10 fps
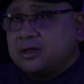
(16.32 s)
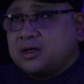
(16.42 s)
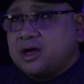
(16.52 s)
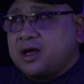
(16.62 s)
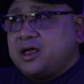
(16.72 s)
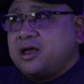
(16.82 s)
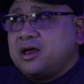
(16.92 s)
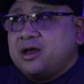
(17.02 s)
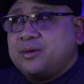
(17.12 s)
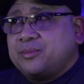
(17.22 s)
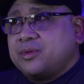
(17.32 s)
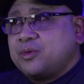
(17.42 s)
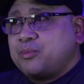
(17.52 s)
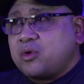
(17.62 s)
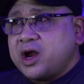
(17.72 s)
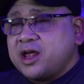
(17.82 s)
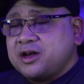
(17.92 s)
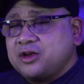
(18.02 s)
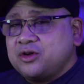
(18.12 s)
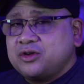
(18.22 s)
I am brand
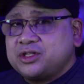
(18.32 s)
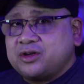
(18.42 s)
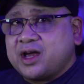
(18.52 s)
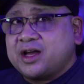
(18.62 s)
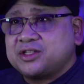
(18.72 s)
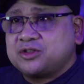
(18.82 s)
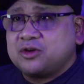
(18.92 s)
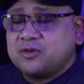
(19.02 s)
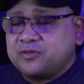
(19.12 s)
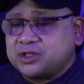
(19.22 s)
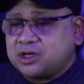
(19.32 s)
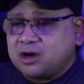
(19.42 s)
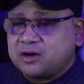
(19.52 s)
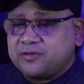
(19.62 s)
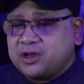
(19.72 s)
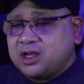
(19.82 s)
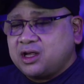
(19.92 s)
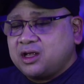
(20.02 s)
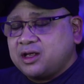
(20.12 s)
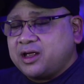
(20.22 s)
new to
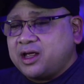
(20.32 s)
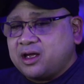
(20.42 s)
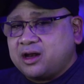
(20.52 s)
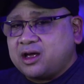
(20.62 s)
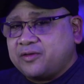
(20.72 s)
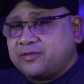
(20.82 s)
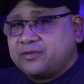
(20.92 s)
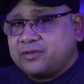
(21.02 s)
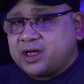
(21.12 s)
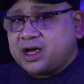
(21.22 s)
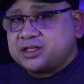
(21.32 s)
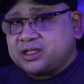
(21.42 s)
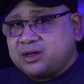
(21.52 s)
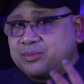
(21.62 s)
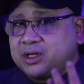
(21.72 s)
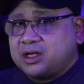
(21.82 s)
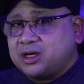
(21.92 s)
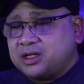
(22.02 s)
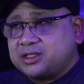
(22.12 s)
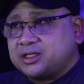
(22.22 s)
astrophotography and I've actually been in
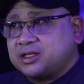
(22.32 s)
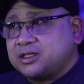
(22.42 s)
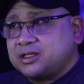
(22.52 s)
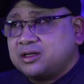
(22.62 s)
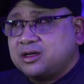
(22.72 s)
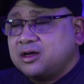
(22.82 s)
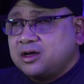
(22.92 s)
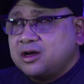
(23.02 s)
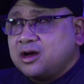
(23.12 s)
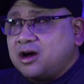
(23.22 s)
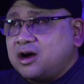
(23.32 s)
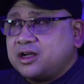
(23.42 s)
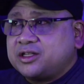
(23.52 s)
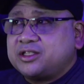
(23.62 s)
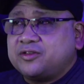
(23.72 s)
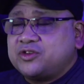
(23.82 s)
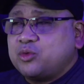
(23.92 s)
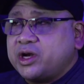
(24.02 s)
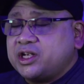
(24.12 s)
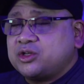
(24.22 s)
it since August of
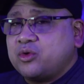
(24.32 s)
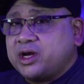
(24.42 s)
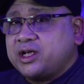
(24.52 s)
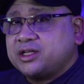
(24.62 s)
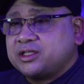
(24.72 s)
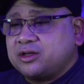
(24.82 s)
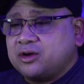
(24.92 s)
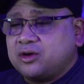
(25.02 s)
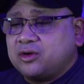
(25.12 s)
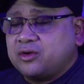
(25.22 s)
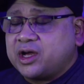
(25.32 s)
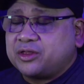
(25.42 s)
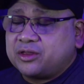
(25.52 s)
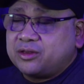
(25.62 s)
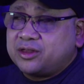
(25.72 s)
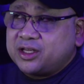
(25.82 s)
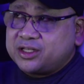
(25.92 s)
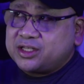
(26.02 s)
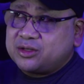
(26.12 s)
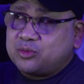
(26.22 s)
2020. So at
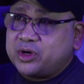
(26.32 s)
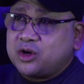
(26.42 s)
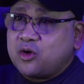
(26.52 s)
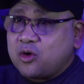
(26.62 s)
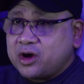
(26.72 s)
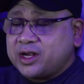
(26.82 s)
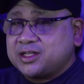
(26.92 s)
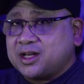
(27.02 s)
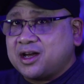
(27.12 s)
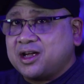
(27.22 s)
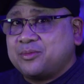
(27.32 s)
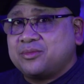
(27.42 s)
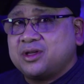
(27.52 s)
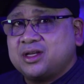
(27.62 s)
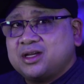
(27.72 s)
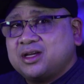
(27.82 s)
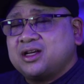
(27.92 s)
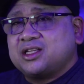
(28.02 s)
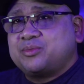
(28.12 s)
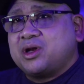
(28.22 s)
this recording time,
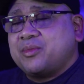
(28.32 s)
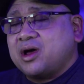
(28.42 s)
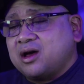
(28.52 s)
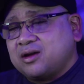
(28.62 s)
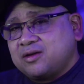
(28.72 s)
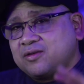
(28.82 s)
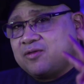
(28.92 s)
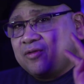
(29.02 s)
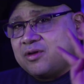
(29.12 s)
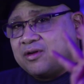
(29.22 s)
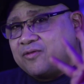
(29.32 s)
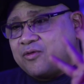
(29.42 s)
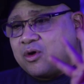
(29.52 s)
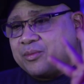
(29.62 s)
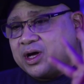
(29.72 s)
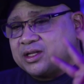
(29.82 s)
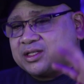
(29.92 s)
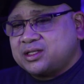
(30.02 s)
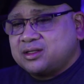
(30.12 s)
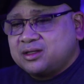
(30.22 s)
it's been about four
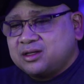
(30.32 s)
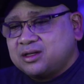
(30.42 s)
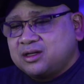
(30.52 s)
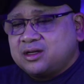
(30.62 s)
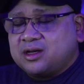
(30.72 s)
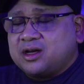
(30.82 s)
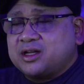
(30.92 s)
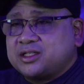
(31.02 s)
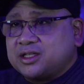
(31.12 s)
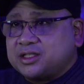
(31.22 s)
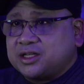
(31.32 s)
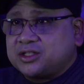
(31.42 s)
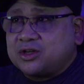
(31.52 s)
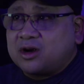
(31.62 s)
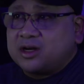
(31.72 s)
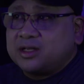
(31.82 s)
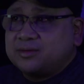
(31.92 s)
months uh, since I started.